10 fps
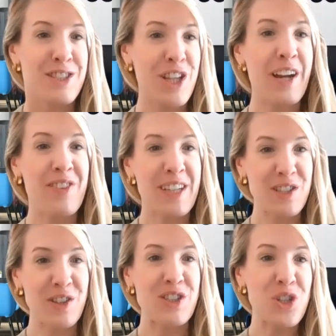There's a lot of
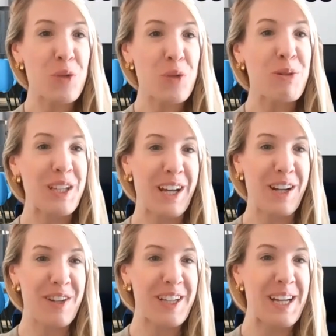things you can do, and building out
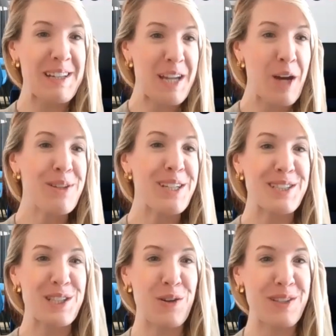a very nice template
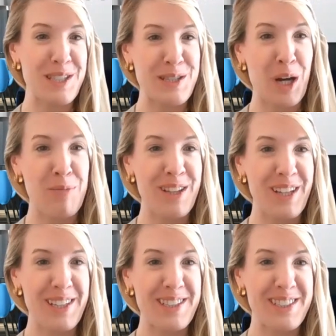isn't always at the top of the
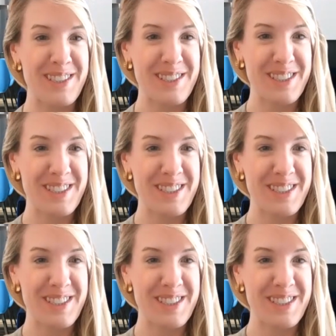list.